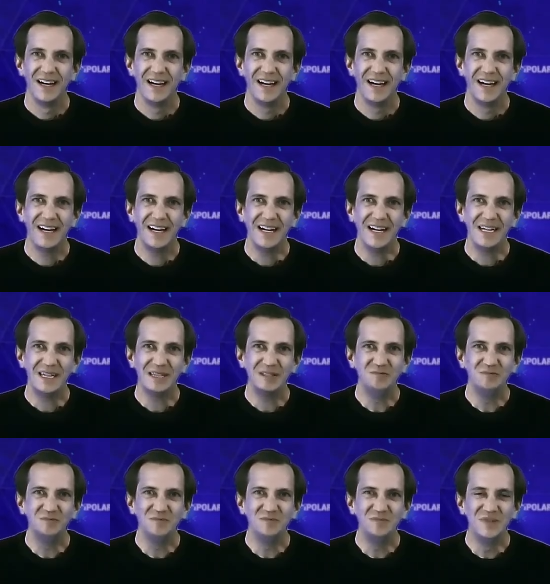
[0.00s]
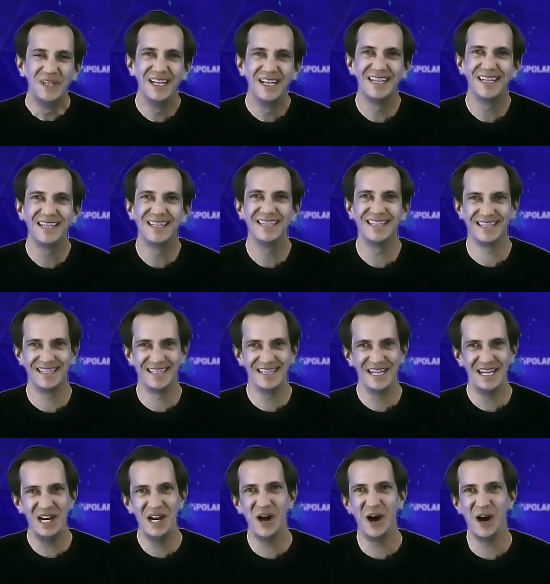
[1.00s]
Um,
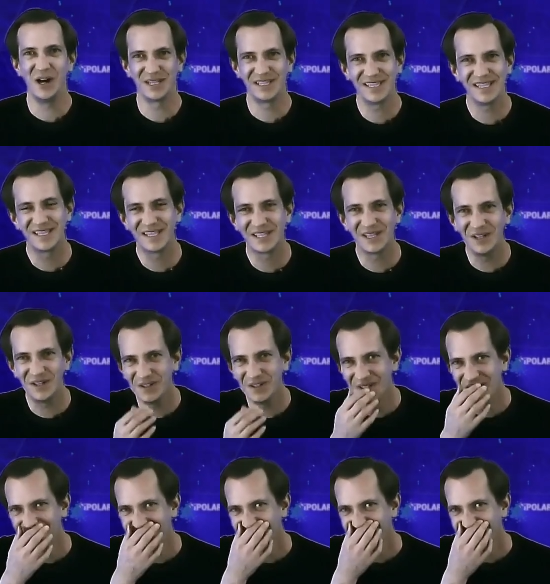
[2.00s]
a lot. So